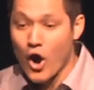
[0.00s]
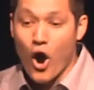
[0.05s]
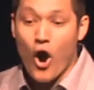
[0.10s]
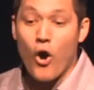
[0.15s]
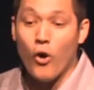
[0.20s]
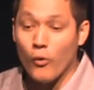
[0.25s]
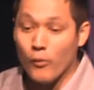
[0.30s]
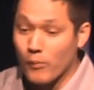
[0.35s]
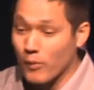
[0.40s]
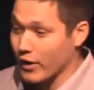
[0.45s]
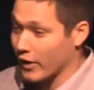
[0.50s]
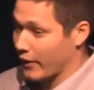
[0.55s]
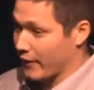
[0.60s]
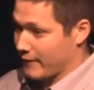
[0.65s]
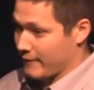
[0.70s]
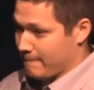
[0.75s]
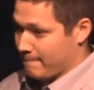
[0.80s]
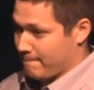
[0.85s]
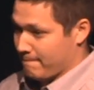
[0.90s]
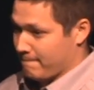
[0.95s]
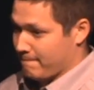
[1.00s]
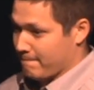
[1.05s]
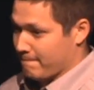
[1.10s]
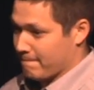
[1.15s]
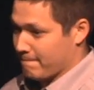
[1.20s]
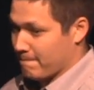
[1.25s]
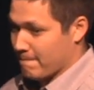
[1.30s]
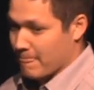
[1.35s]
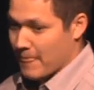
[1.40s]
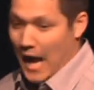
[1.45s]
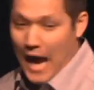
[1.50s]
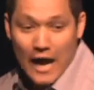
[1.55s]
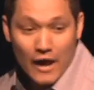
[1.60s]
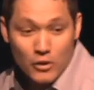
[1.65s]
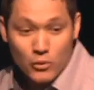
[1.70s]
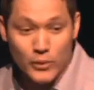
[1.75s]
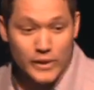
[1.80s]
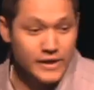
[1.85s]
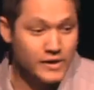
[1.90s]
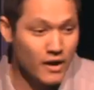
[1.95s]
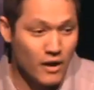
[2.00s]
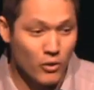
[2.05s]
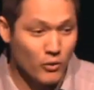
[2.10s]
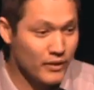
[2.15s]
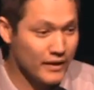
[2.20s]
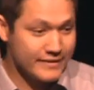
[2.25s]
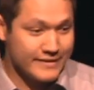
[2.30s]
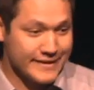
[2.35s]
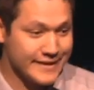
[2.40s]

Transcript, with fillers: Homer. How do we know that